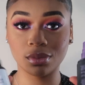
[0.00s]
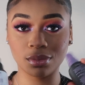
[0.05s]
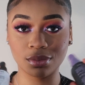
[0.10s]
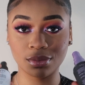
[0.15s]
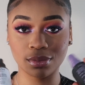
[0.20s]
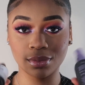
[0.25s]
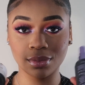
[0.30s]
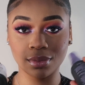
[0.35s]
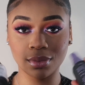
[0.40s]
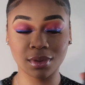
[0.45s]
to be
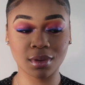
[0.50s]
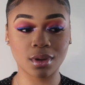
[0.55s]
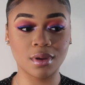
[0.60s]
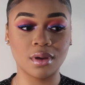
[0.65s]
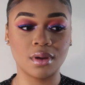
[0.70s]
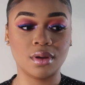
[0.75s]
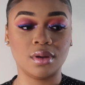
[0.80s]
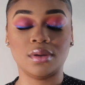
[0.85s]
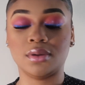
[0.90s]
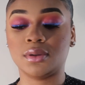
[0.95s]
using Hard
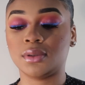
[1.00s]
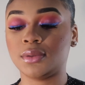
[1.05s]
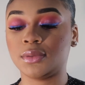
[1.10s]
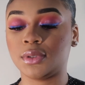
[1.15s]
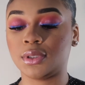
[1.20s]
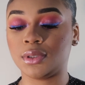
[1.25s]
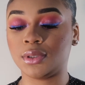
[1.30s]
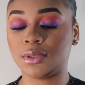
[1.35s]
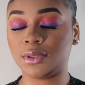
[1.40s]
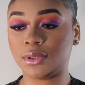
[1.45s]
Candy
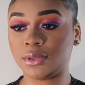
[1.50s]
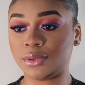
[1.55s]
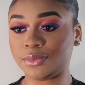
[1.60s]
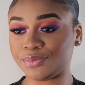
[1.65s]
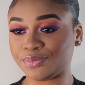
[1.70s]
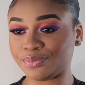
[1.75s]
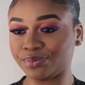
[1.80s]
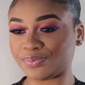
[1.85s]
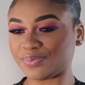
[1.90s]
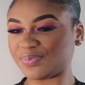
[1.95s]
Loose
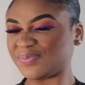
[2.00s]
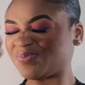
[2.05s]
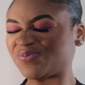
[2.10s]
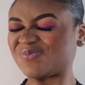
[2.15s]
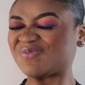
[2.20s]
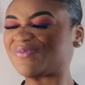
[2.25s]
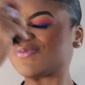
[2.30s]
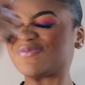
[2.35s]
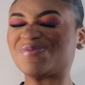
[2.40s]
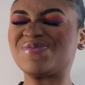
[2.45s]
Highlighter
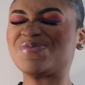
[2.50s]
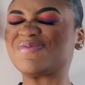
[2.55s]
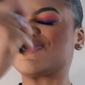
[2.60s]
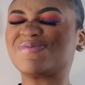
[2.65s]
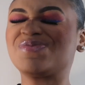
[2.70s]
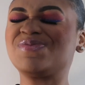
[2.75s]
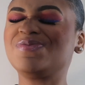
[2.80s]
from